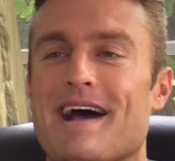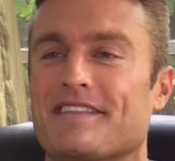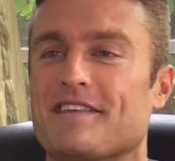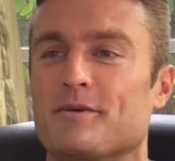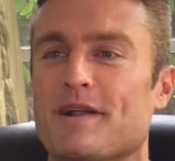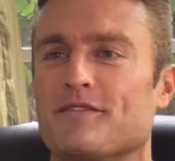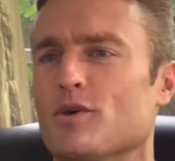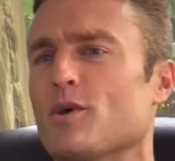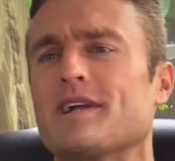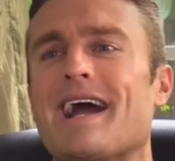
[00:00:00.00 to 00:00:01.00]
athlete or
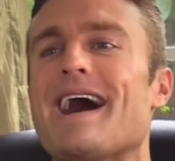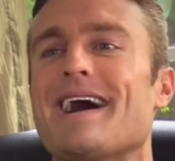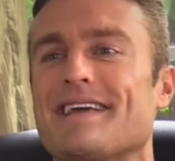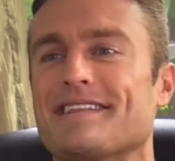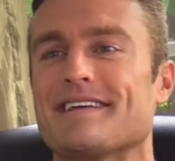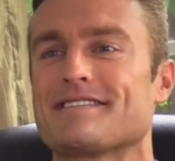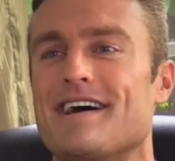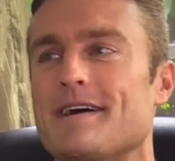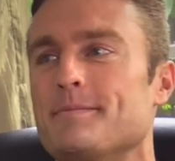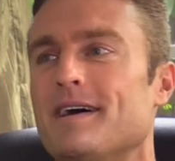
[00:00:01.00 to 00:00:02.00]
whatever or guy at that
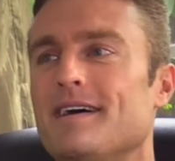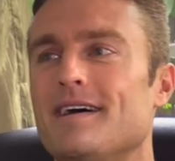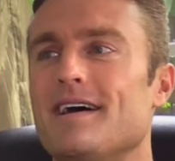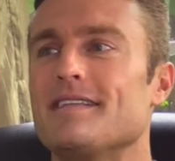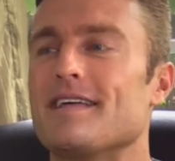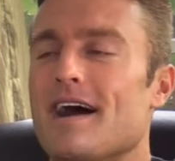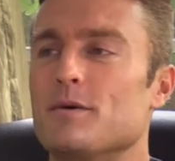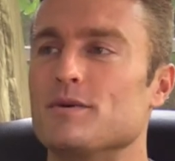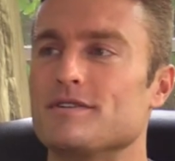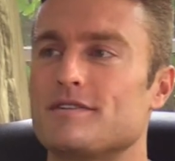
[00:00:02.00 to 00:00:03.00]
time right. that
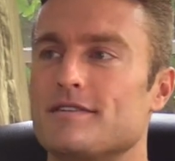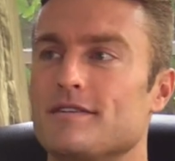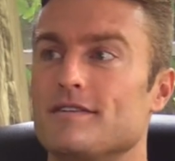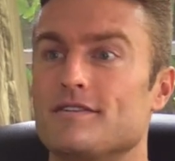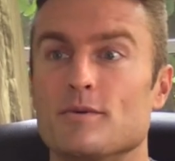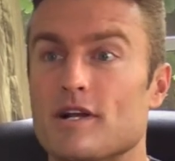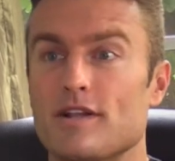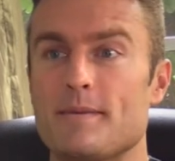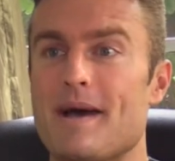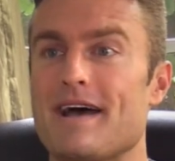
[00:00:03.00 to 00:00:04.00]
I was doing a
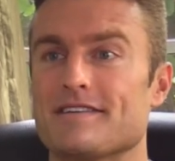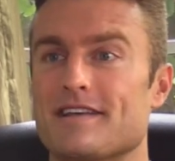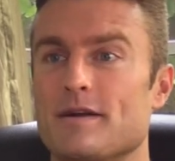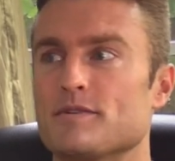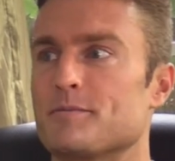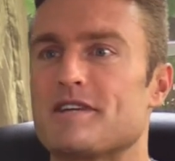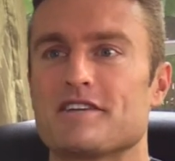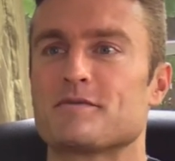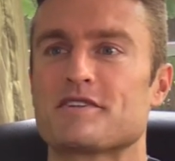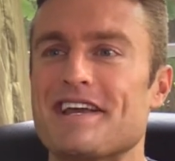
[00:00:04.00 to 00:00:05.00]
clay mask and I was
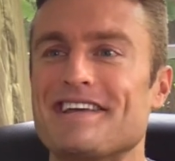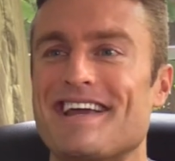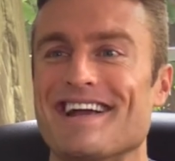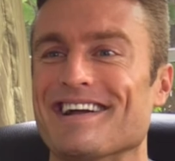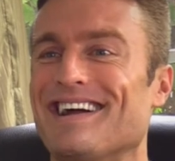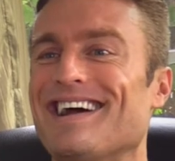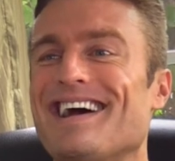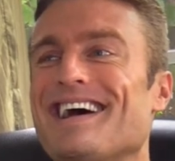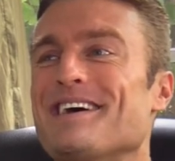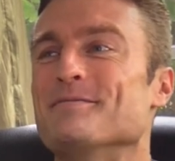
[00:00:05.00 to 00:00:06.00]
obsessed with skincare.
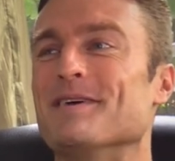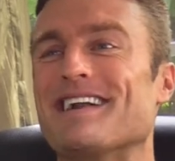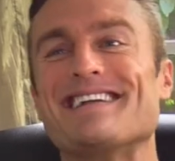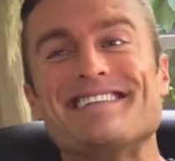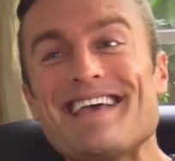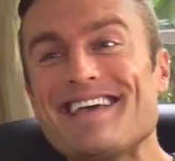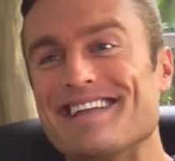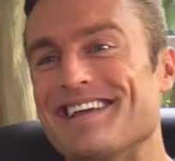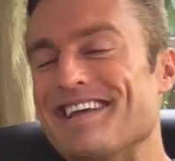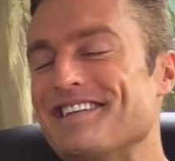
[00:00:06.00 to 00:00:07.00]
But I
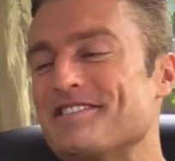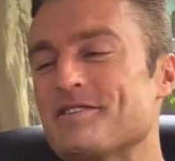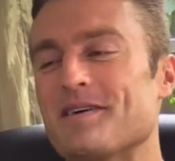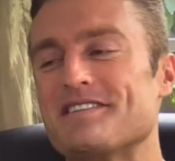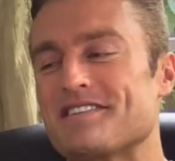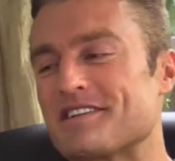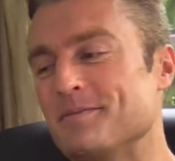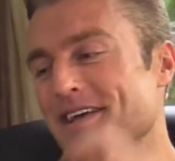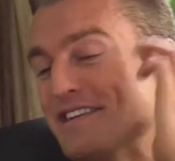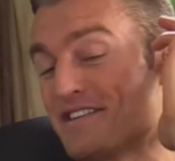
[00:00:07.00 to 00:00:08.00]
did, and so I just
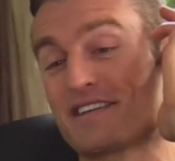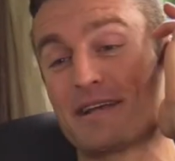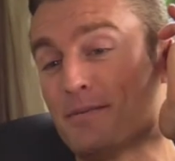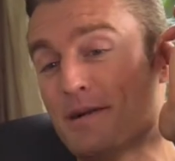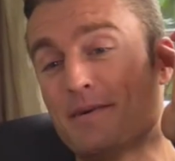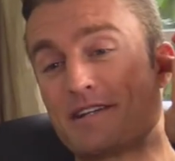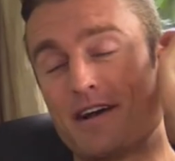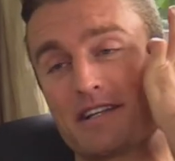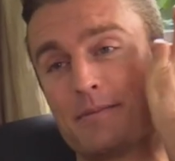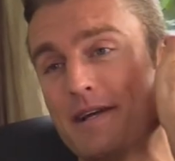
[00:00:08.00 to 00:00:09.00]
explained, just like pretty much how
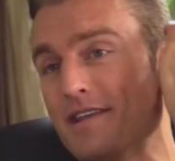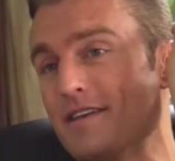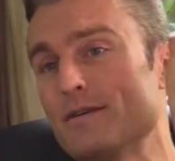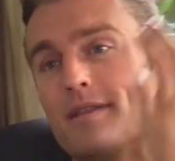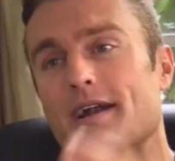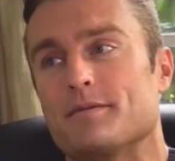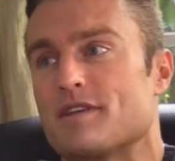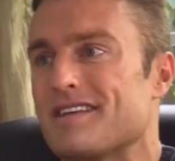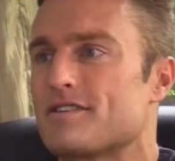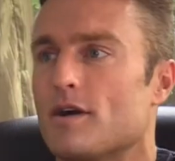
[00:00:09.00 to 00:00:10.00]
I explained to you that
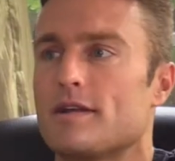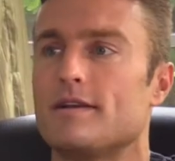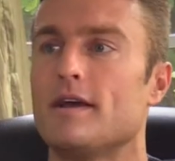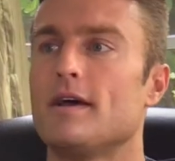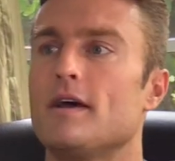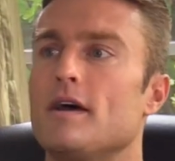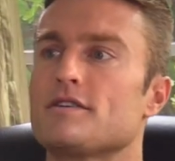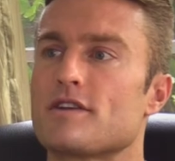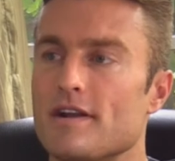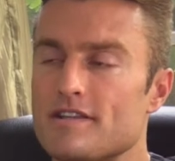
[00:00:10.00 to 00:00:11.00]
I, I started
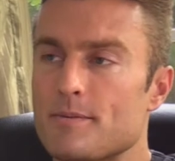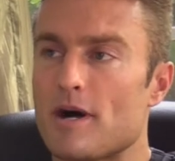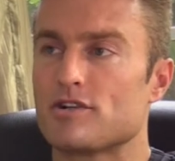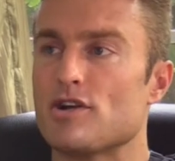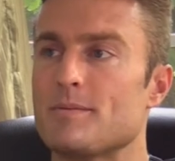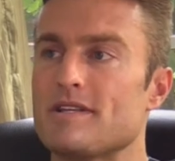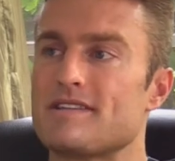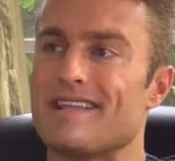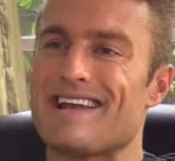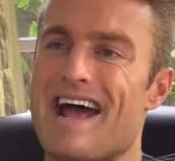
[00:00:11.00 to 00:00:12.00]
studying spot
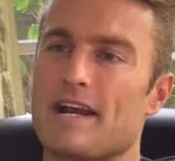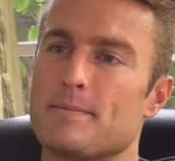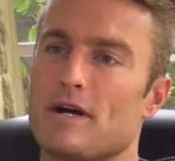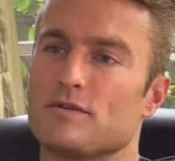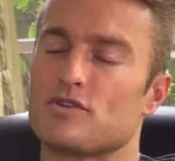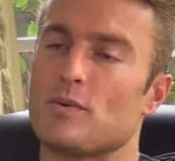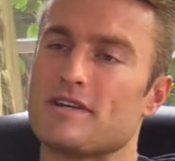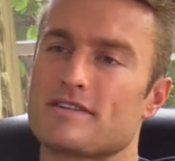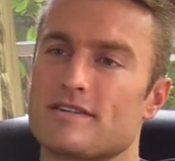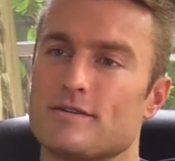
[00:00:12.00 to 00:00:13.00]
treatments and then adding my own
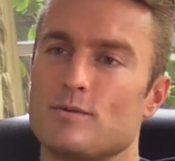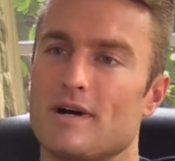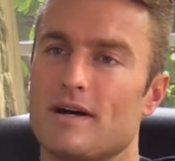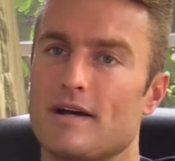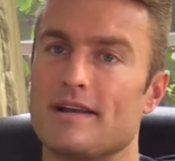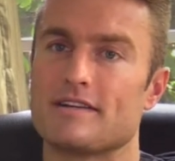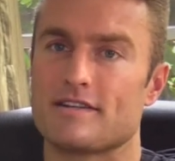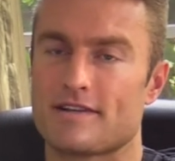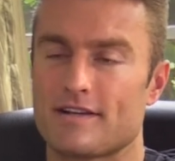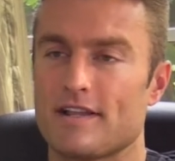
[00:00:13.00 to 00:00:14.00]
twist to uh, an
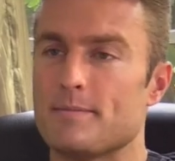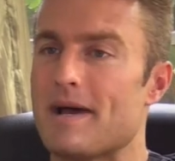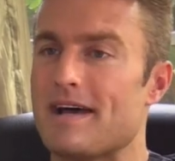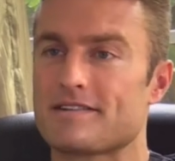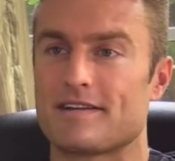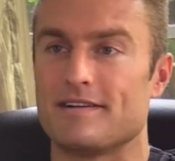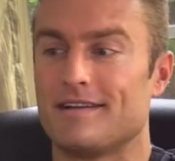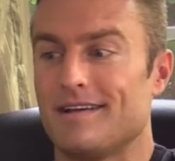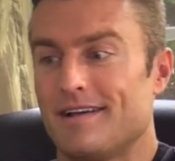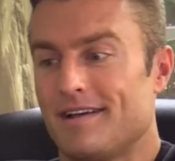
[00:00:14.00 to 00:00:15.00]
existing clay mask and